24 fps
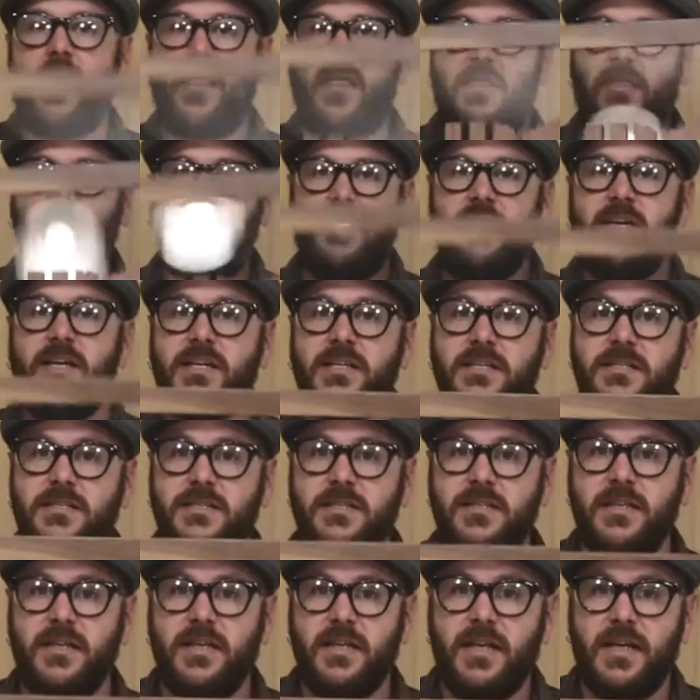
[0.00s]

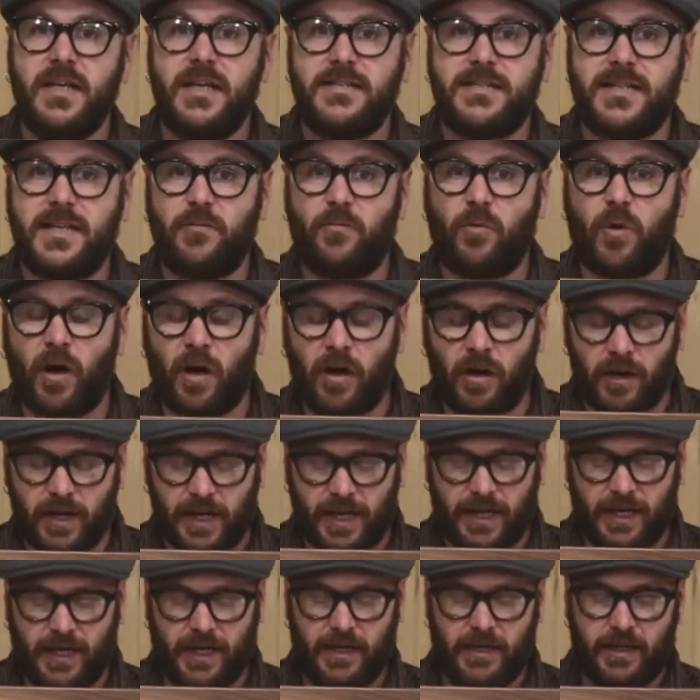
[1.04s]
This is a wall
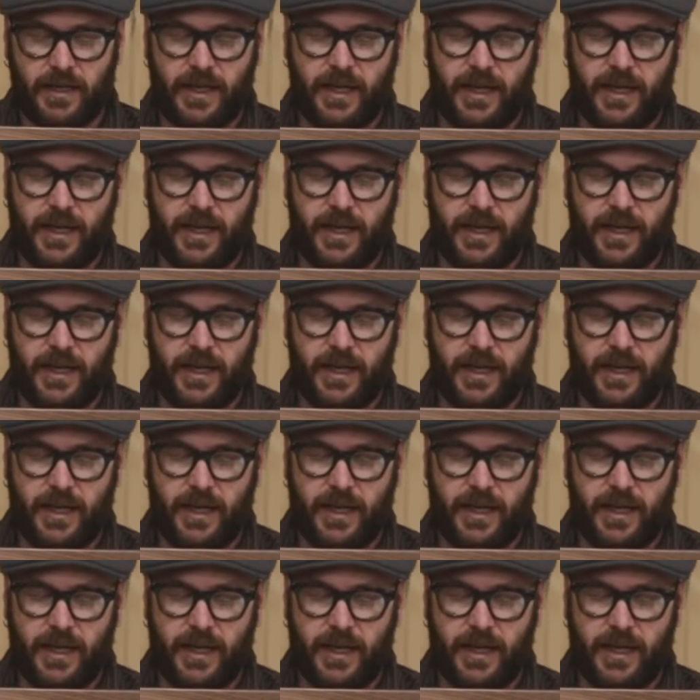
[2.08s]
hanging.